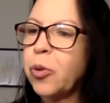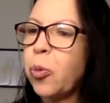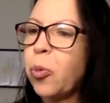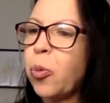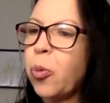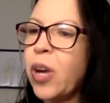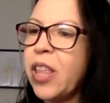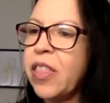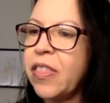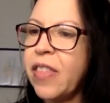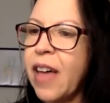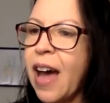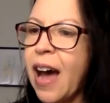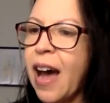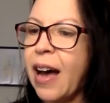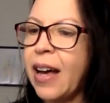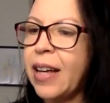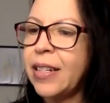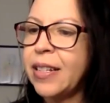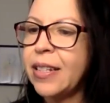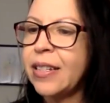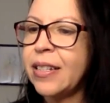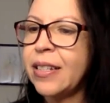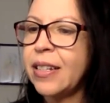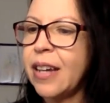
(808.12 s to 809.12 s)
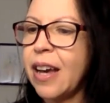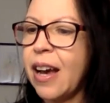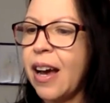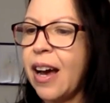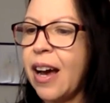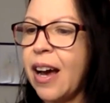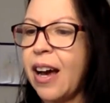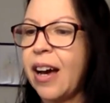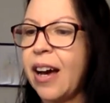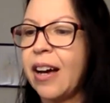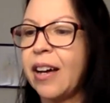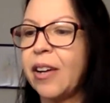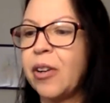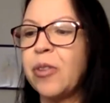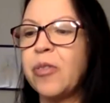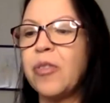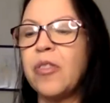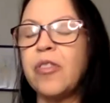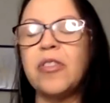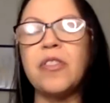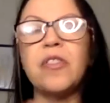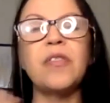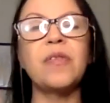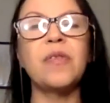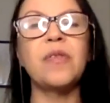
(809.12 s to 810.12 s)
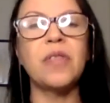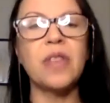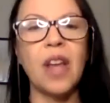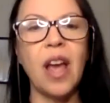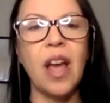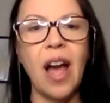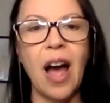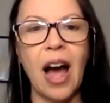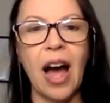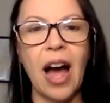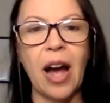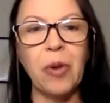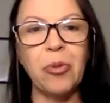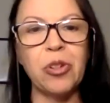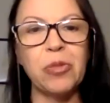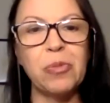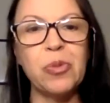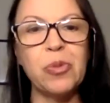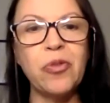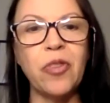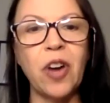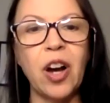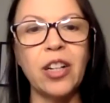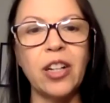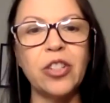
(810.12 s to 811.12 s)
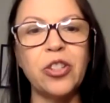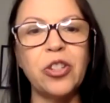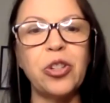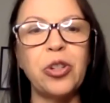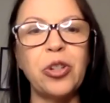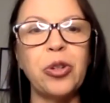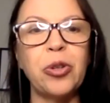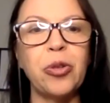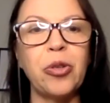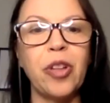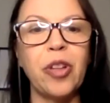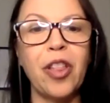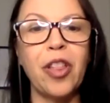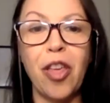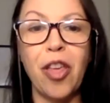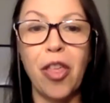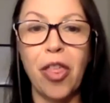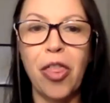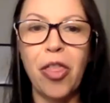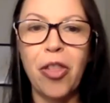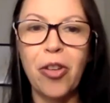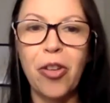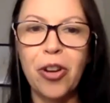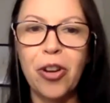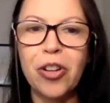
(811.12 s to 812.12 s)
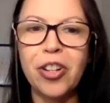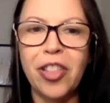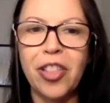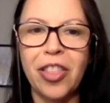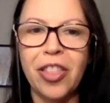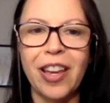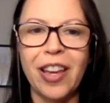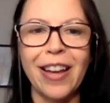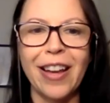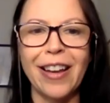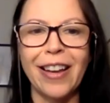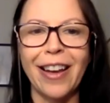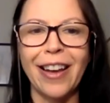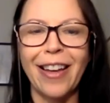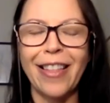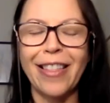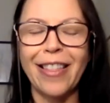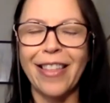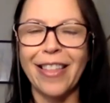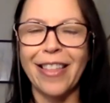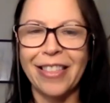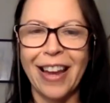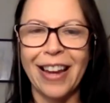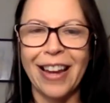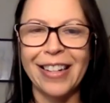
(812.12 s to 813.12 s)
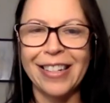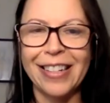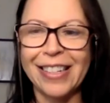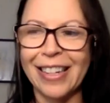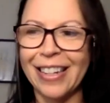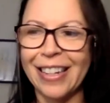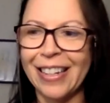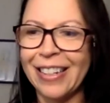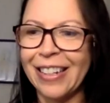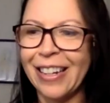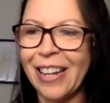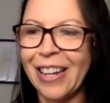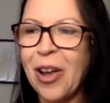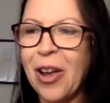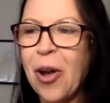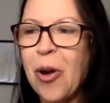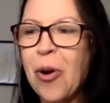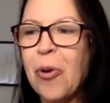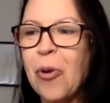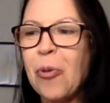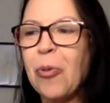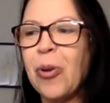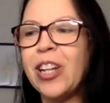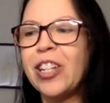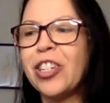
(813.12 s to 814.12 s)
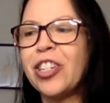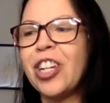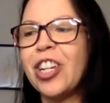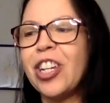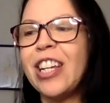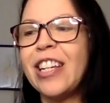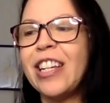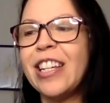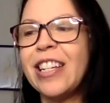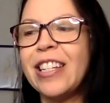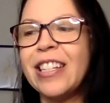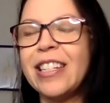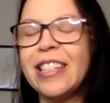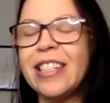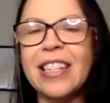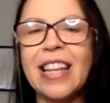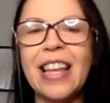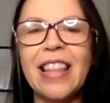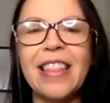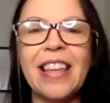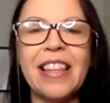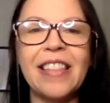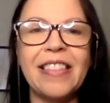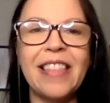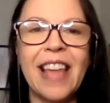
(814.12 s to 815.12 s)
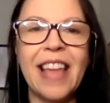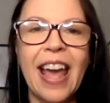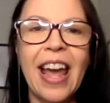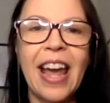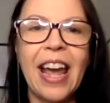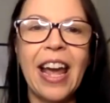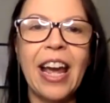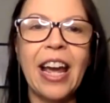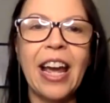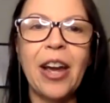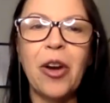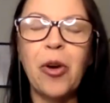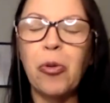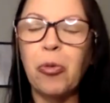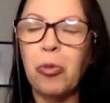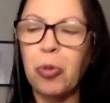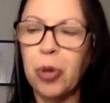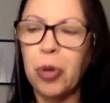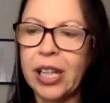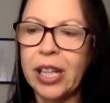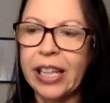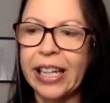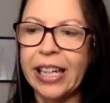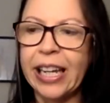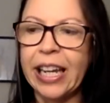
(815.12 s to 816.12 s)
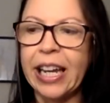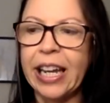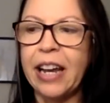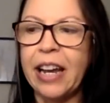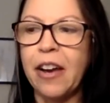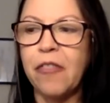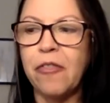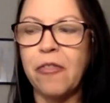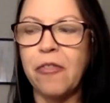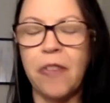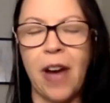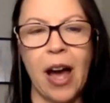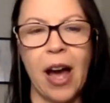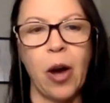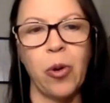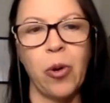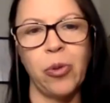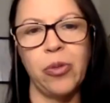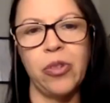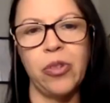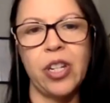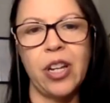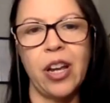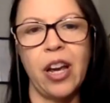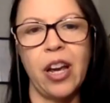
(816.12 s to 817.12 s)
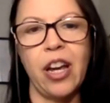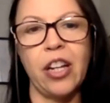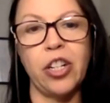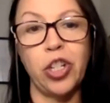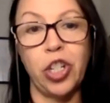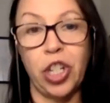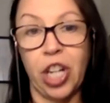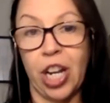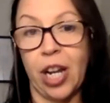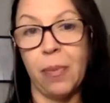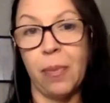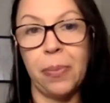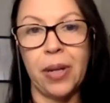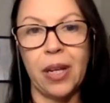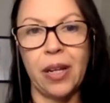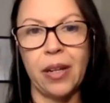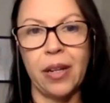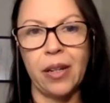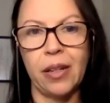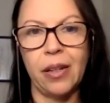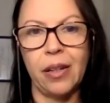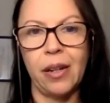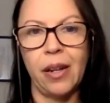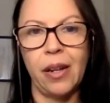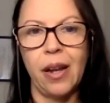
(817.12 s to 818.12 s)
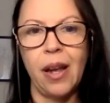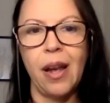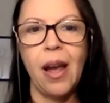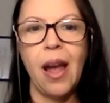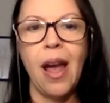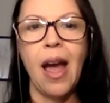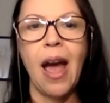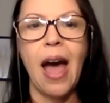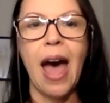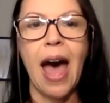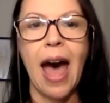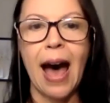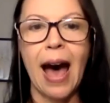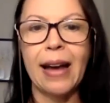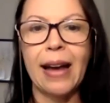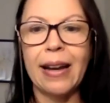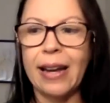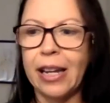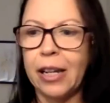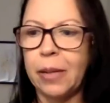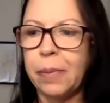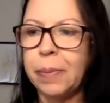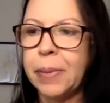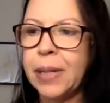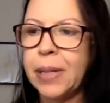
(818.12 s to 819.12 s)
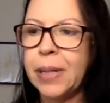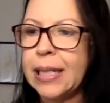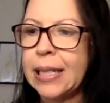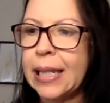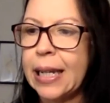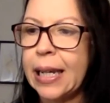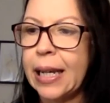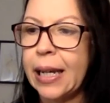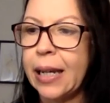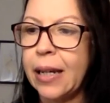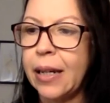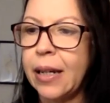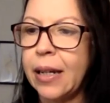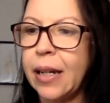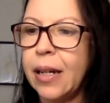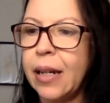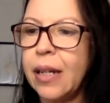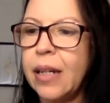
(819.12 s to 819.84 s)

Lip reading: with that, I will move on to the third thing that they did, which is that they really found a champion at NBC.